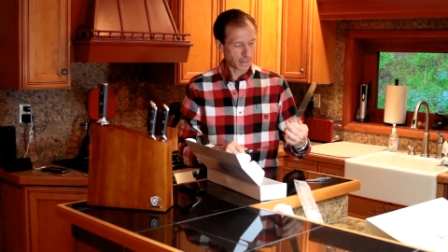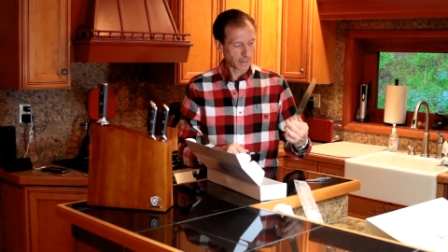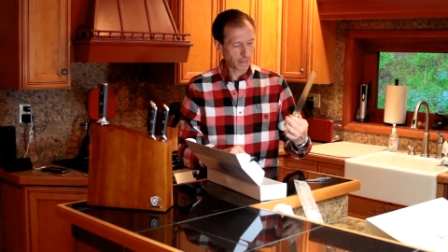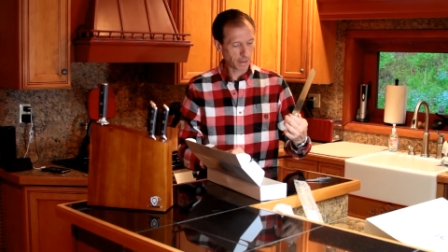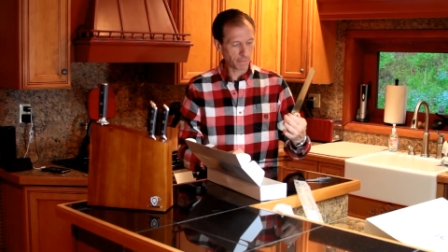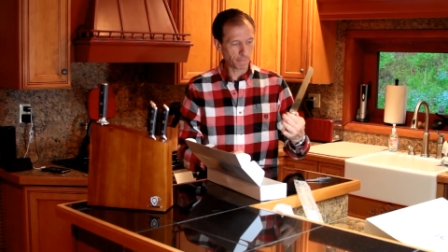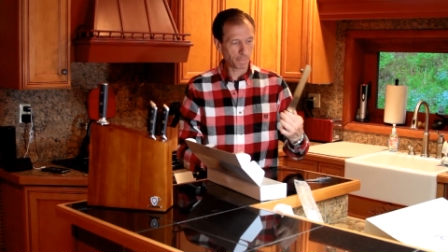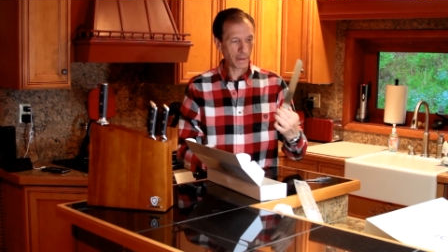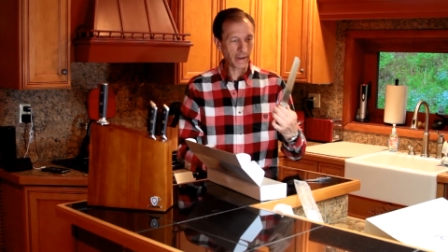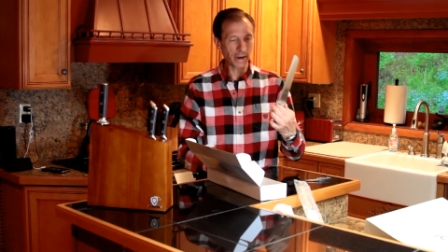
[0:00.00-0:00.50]

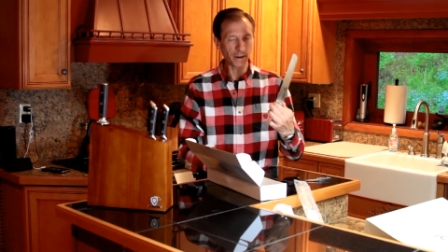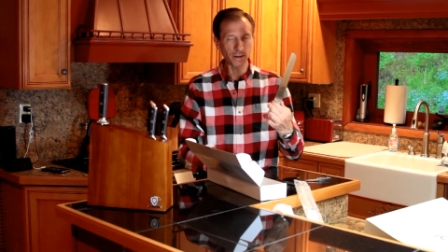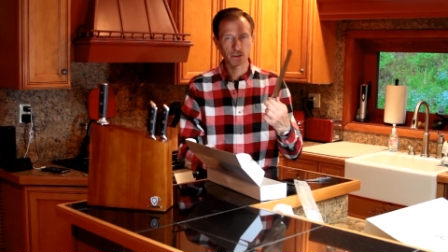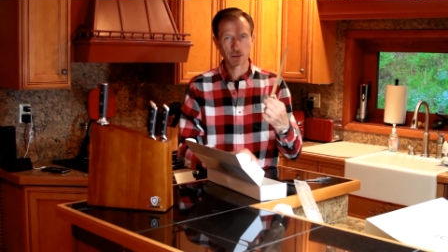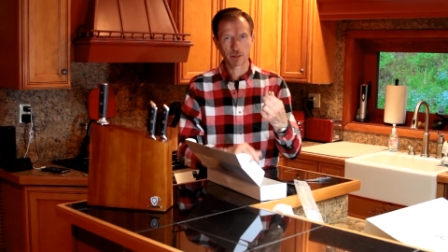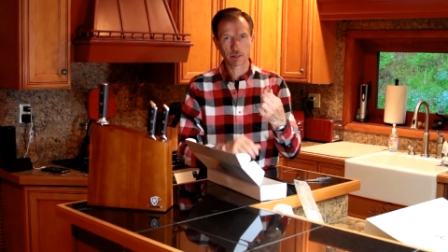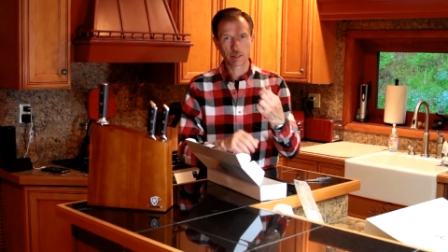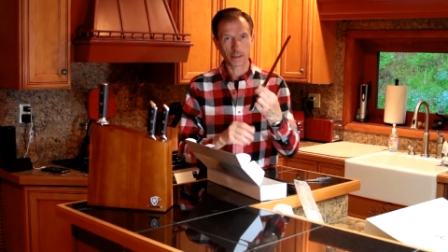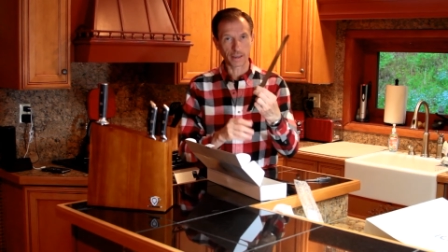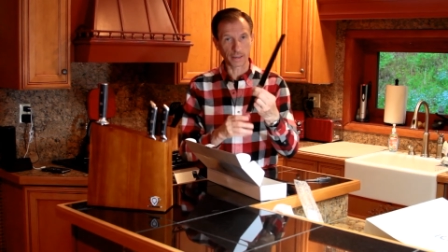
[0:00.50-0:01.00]
Compared
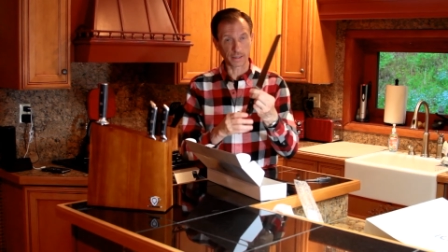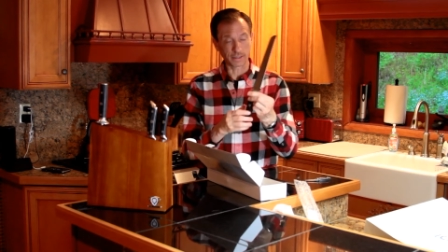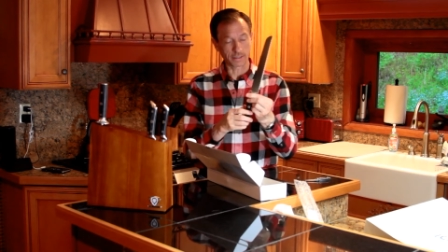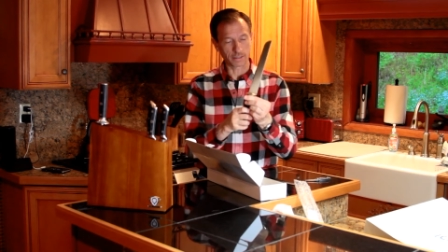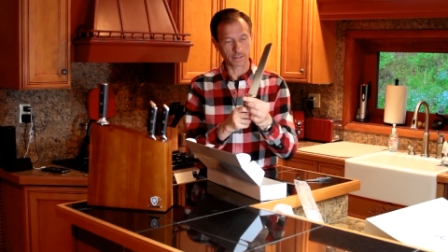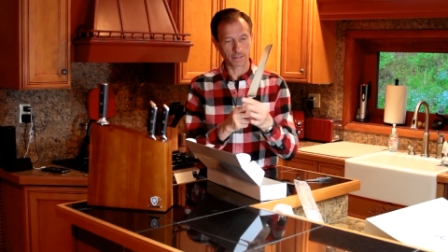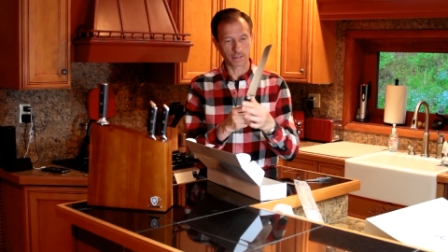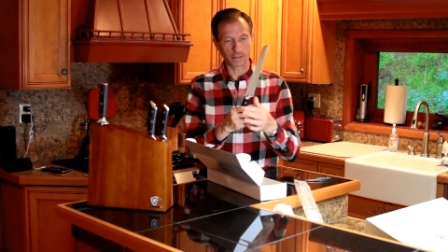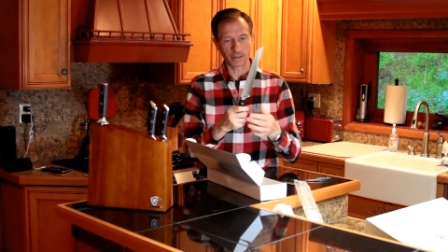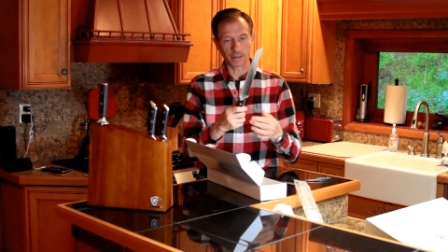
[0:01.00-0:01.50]
to
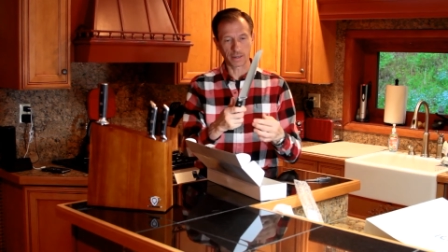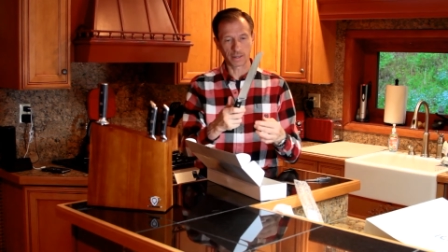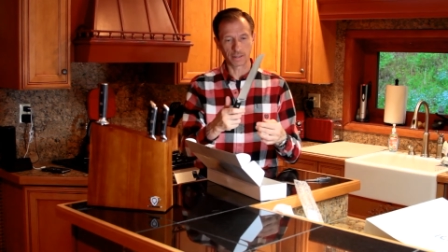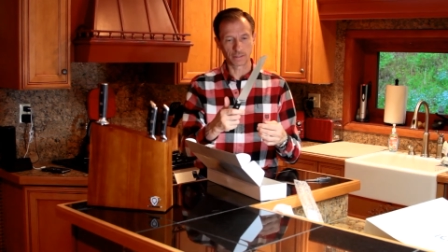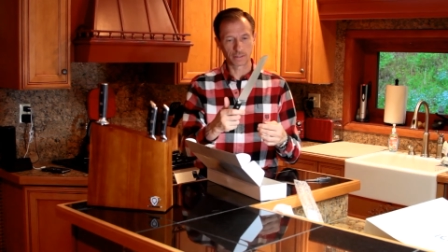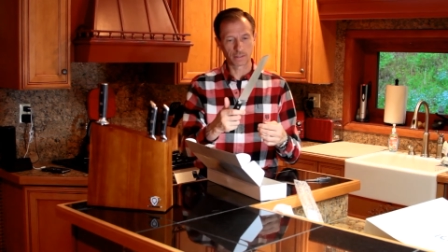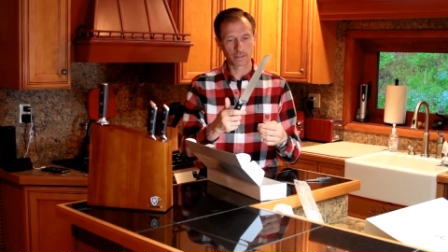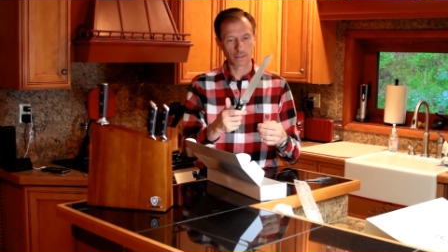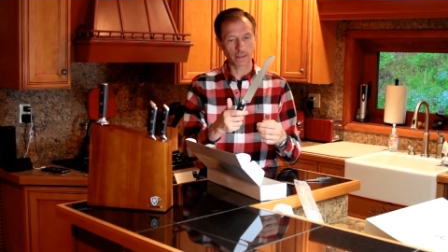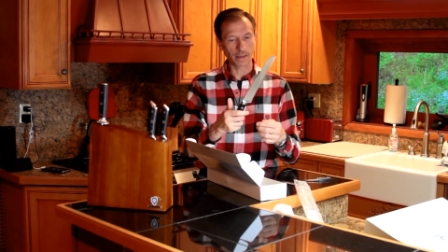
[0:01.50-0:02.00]
this
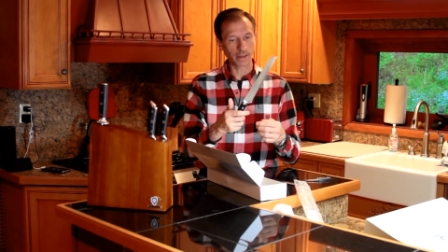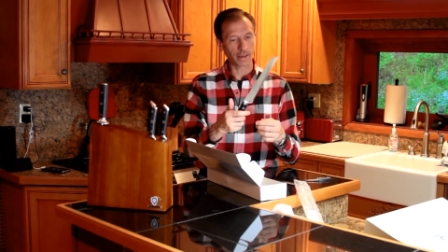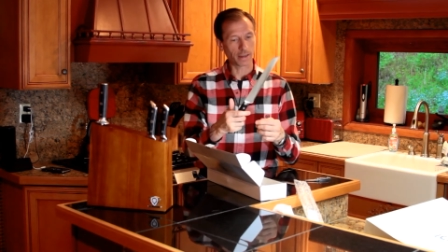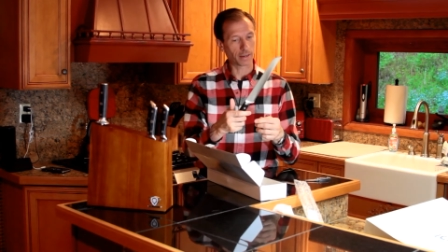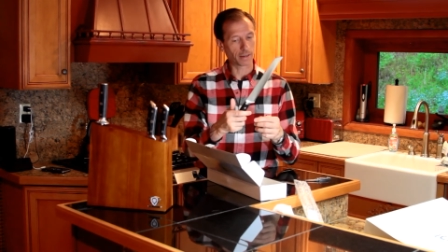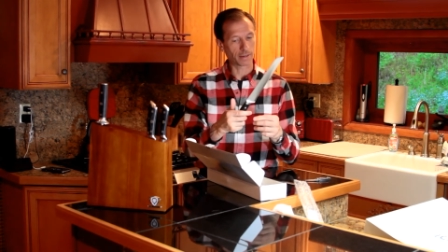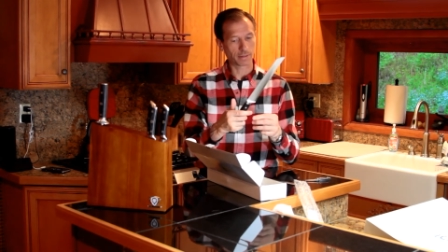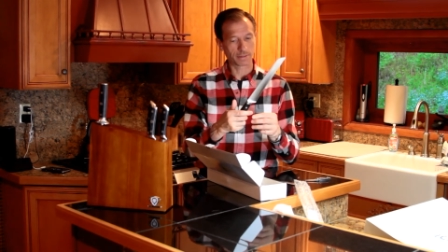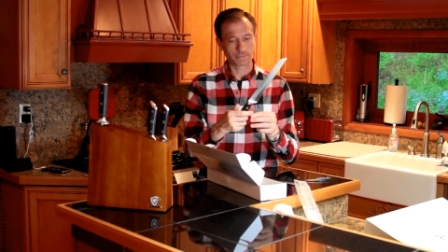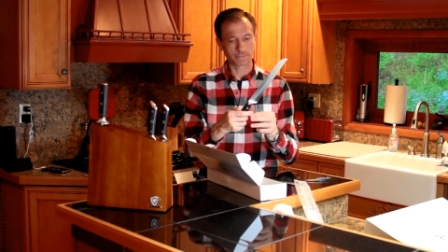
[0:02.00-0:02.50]
is
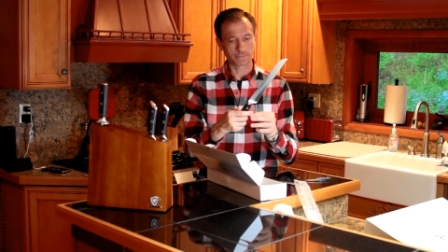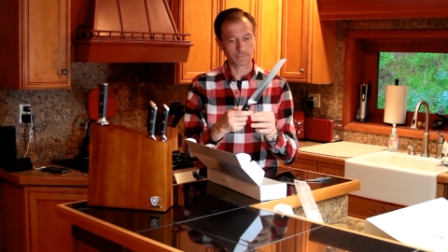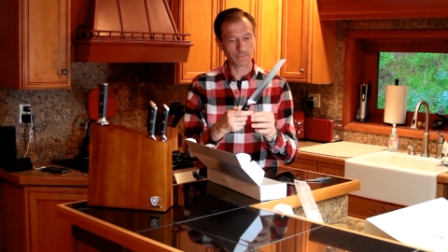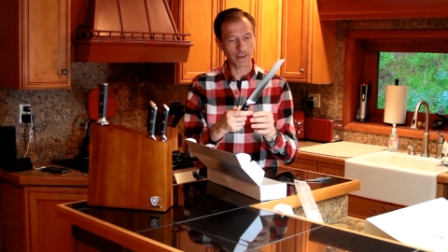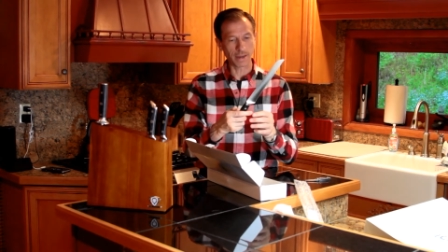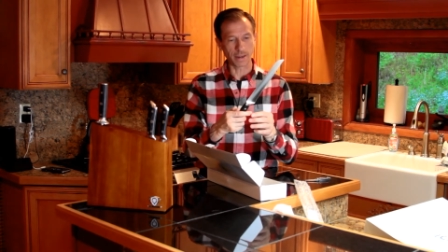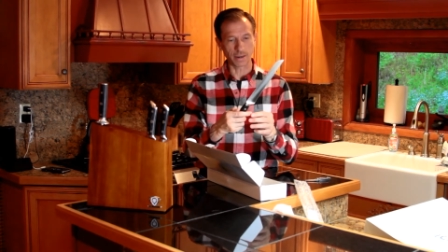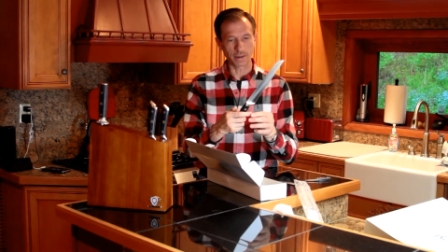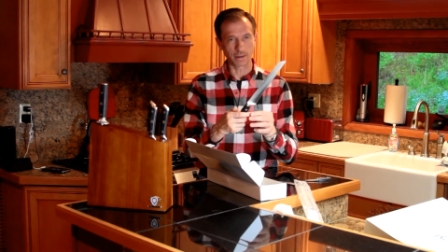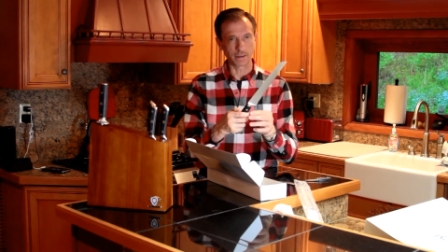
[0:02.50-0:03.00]
like
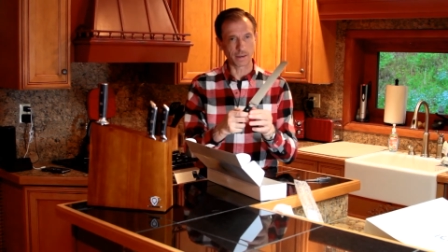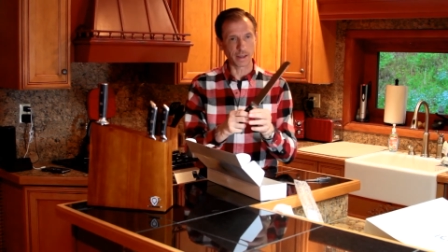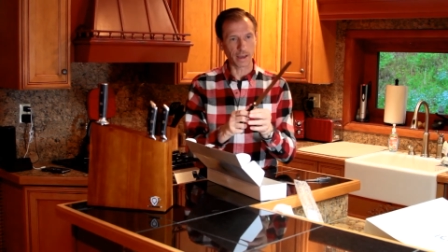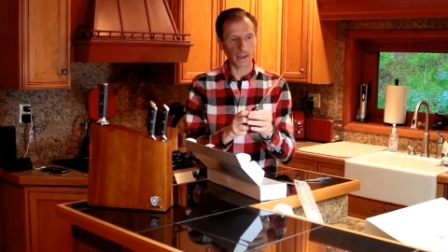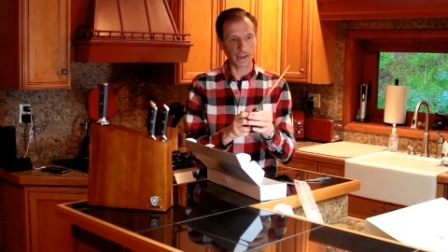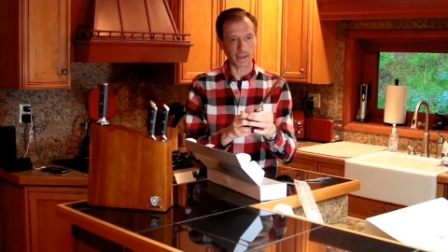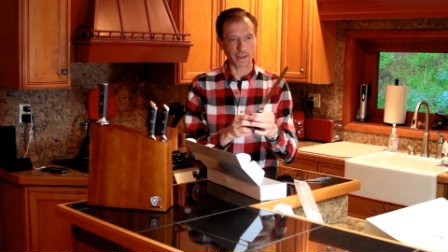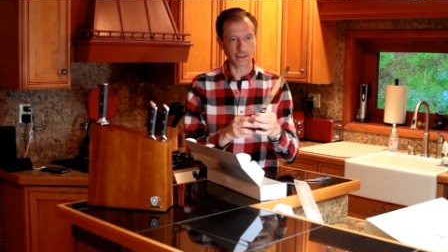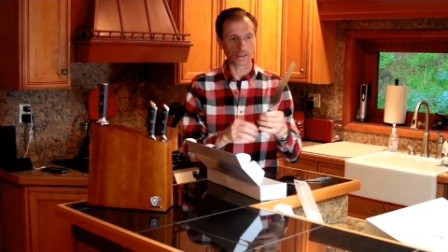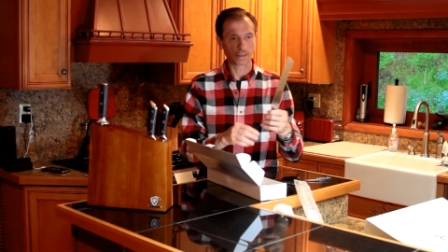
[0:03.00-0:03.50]
night and
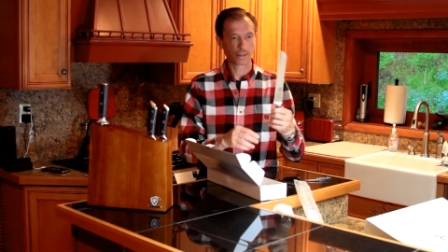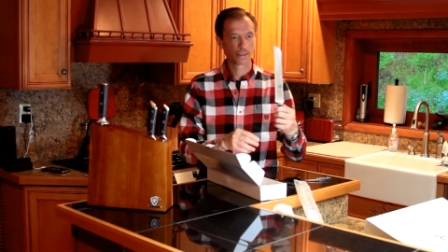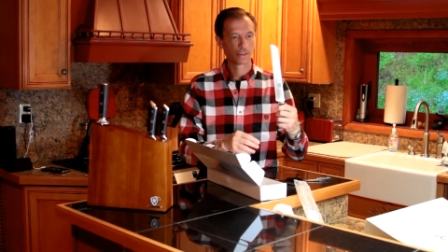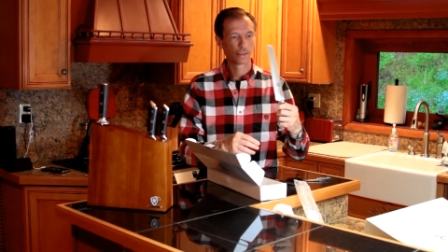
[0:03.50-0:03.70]
day.